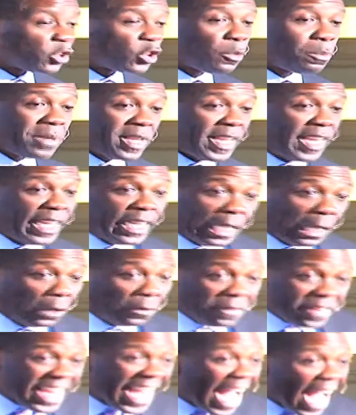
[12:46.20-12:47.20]
to be in on
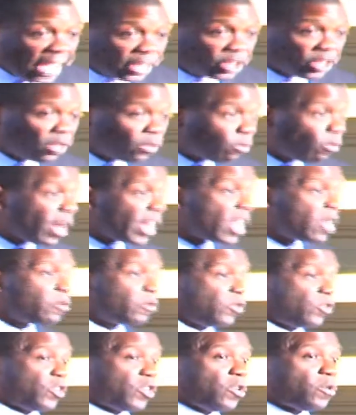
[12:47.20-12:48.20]
the action of what he
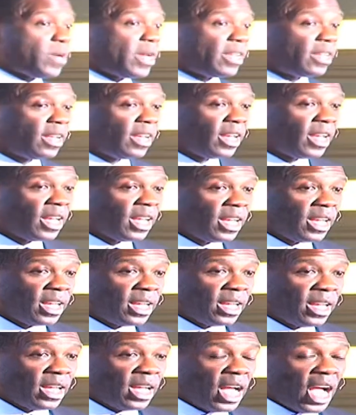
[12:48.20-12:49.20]
was doing.
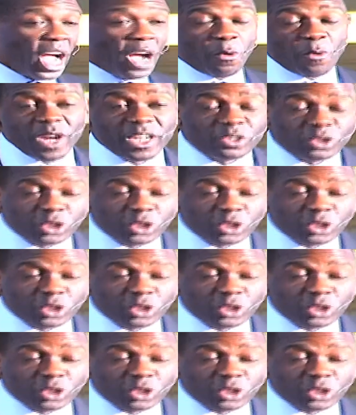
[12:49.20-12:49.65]
When